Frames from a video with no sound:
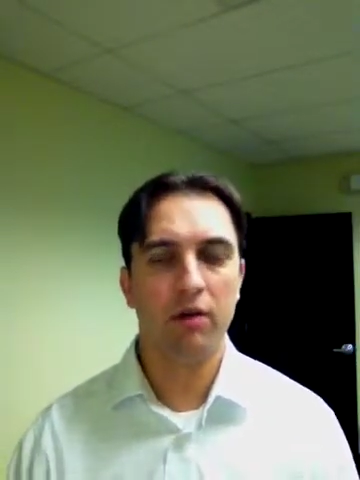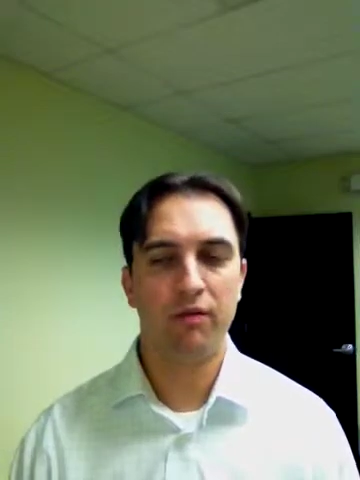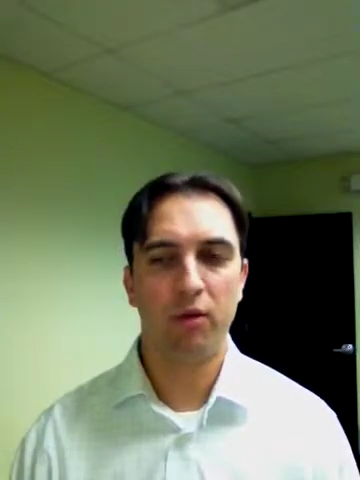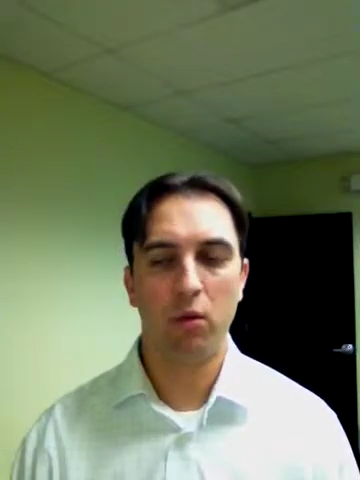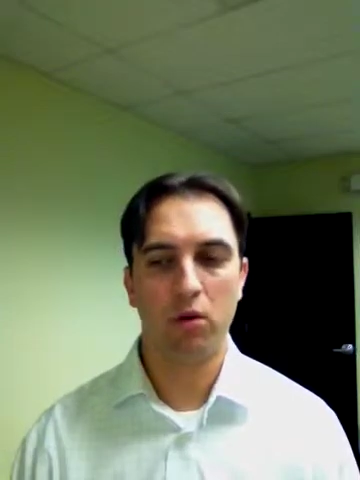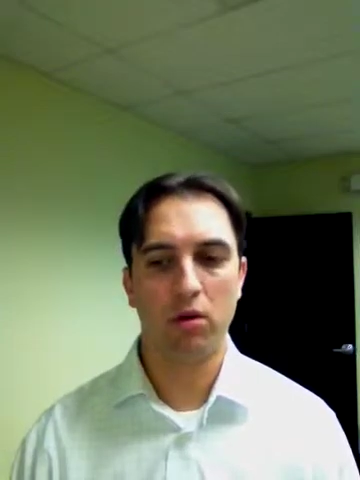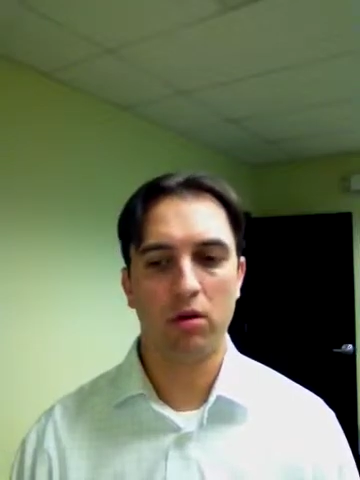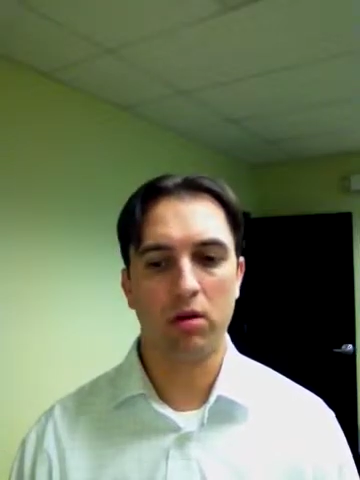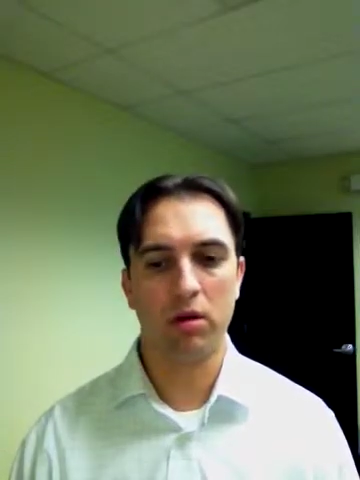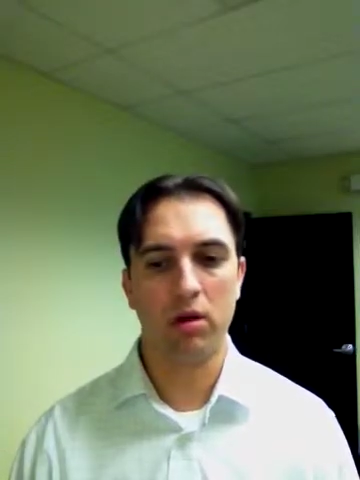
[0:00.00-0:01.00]

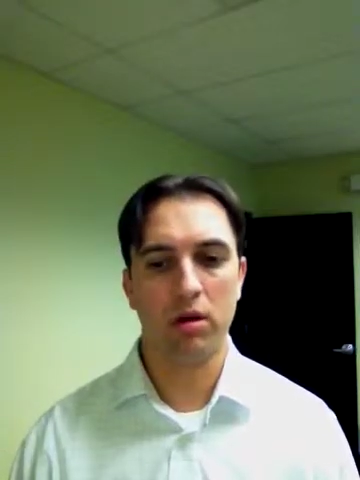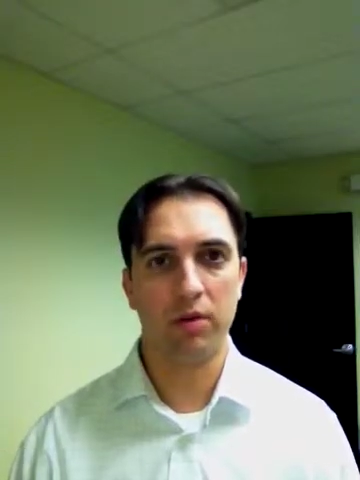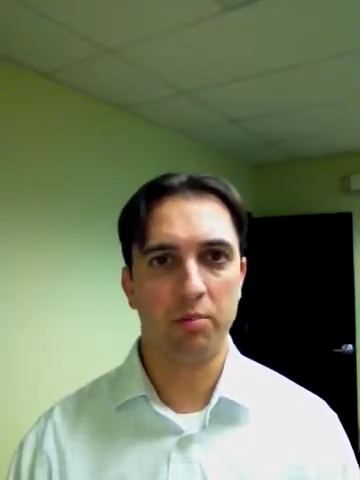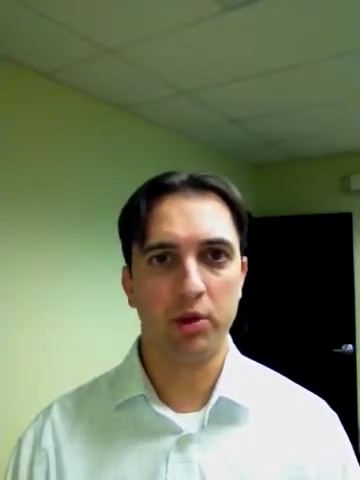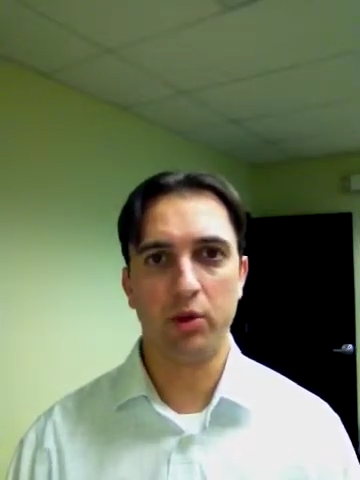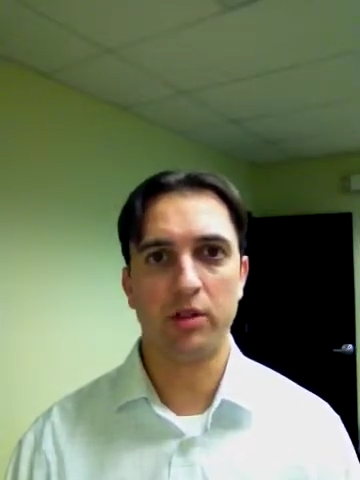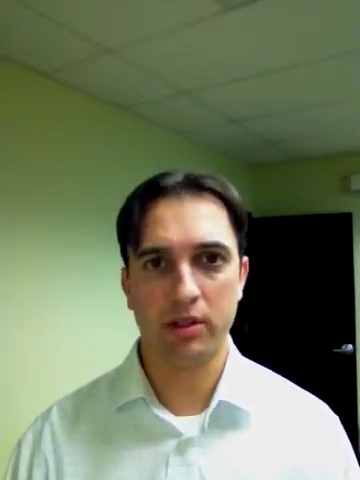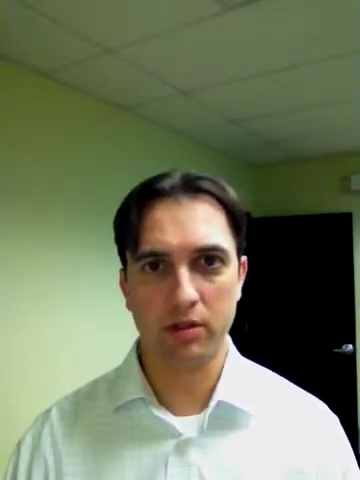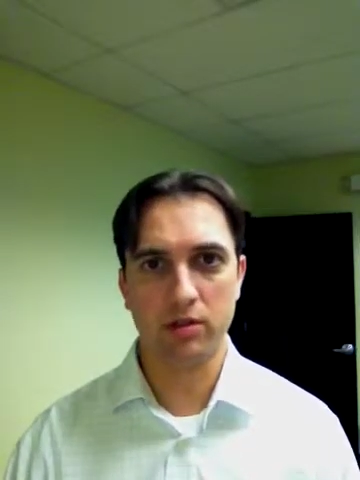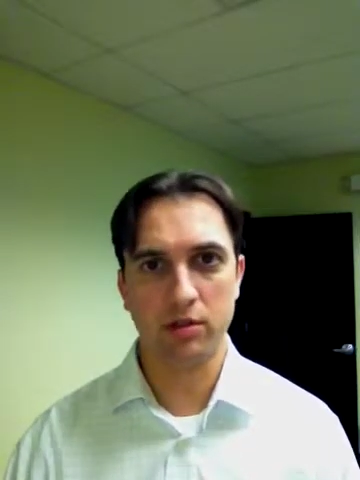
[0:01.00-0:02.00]
for the
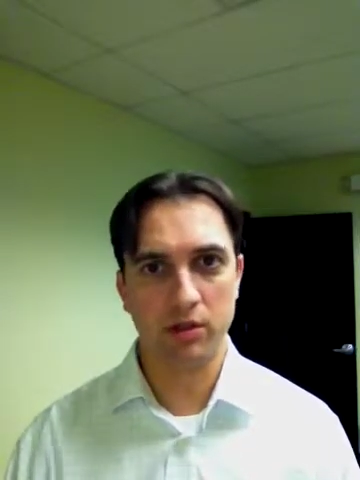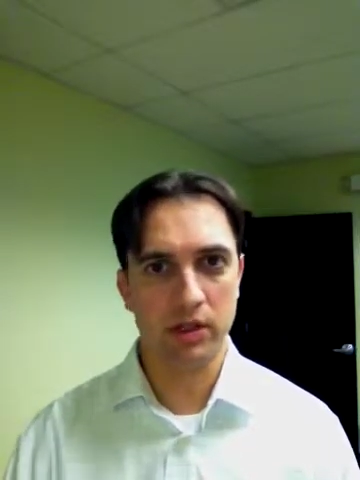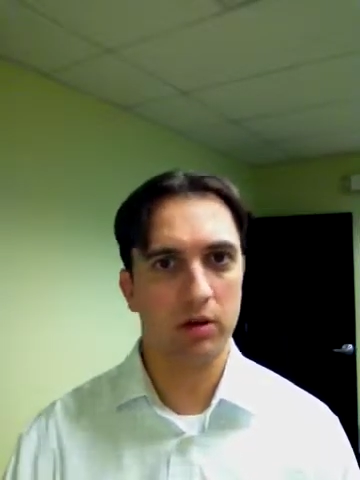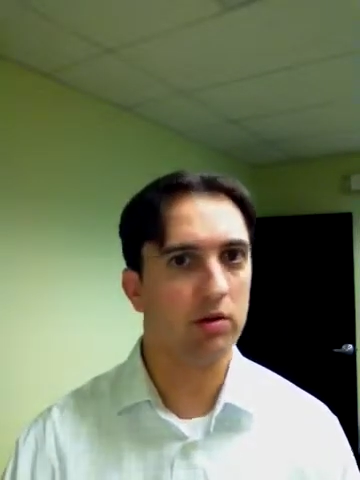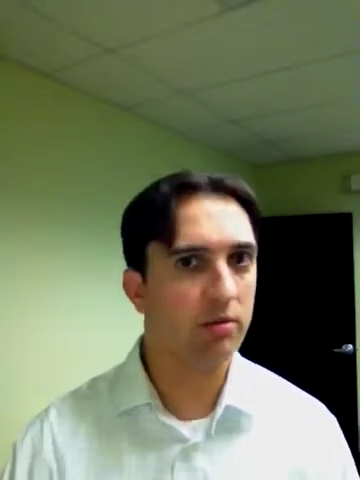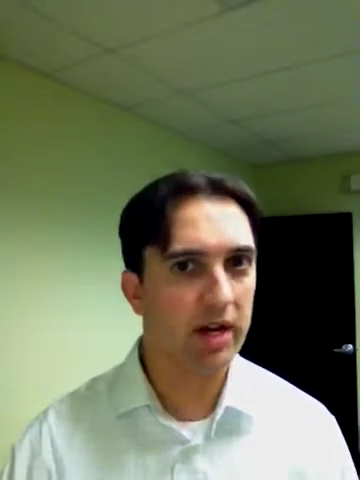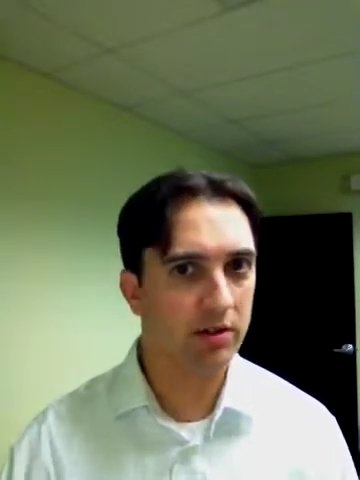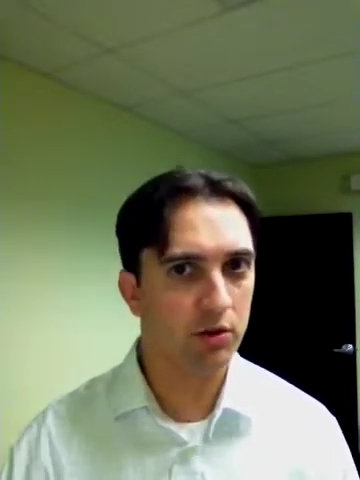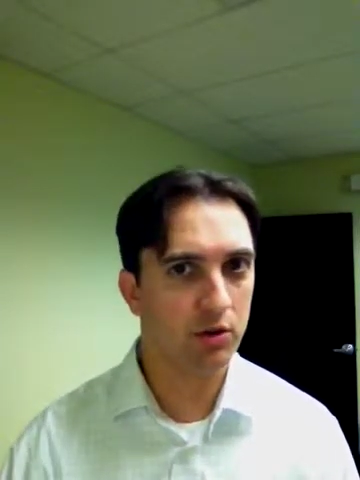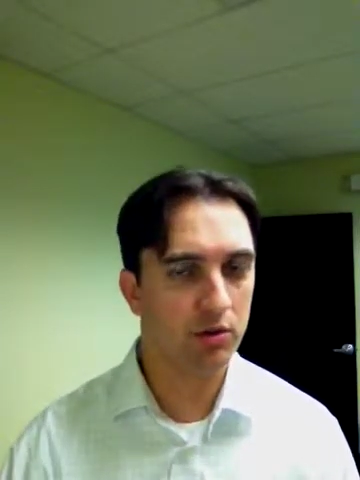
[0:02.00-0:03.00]
Puritans who settled in
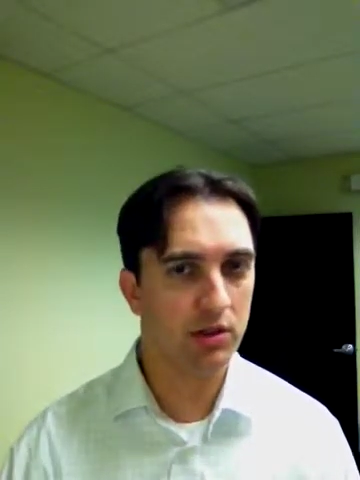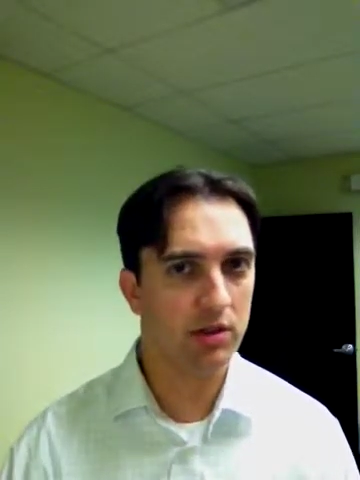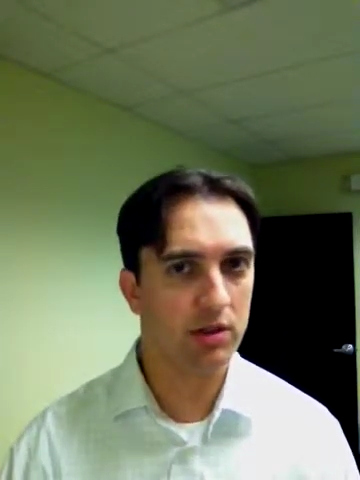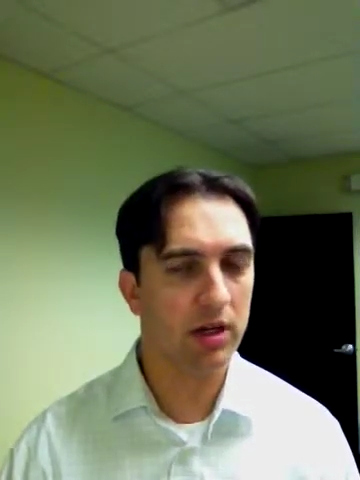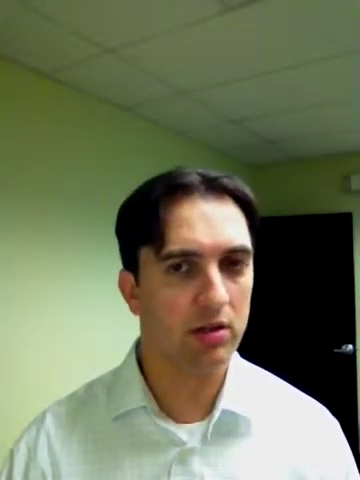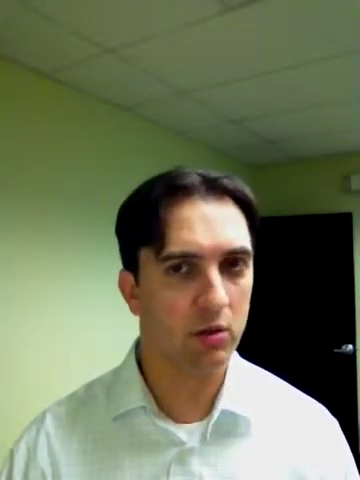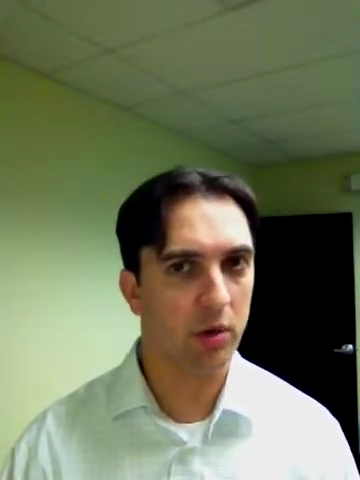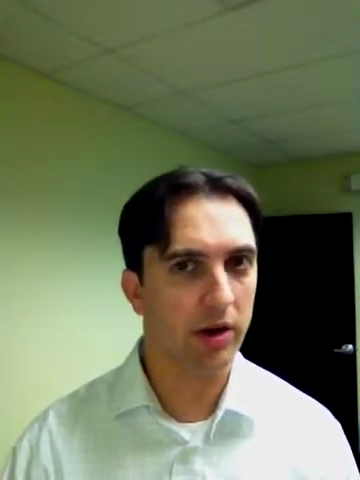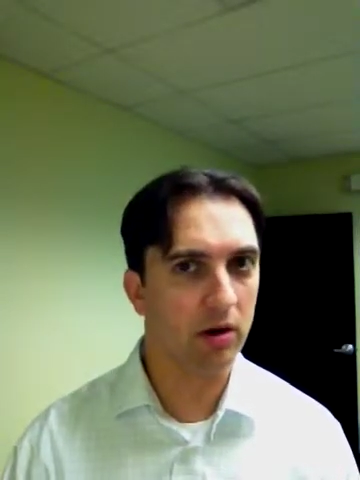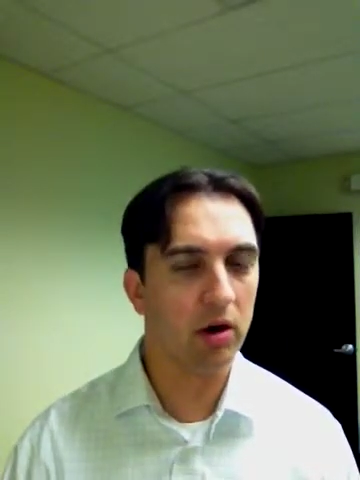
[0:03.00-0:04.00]
Massachusetts and
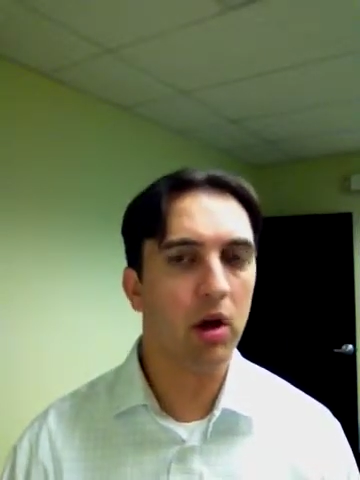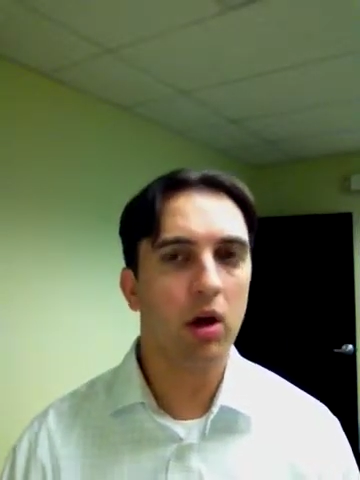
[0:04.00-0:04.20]
elsewhere